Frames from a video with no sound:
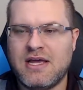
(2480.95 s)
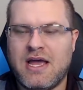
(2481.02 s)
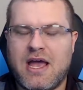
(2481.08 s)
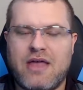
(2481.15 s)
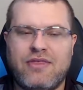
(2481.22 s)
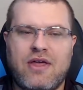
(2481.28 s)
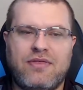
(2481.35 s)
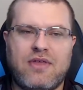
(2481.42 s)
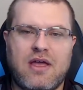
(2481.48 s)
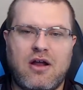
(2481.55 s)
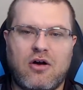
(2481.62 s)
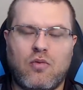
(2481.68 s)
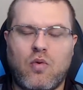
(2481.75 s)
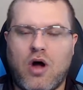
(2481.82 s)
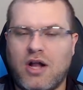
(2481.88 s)
and that they
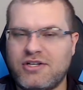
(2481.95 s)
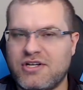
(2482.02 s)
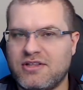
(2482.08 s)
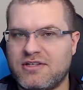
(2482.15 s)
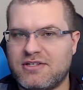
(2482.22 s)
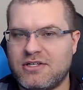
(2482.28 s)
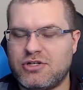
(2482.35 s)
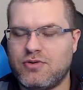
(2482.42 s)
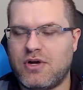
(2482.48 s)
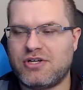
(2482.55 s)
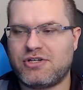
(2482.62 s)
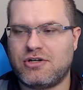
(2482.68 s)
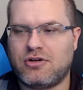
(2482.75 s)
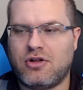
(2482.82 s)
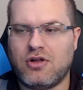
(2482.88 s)
are watching the
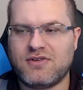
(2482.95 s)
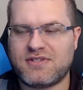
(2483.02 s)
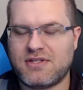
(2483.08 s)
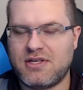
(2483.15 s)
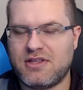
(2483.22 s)
situation closely.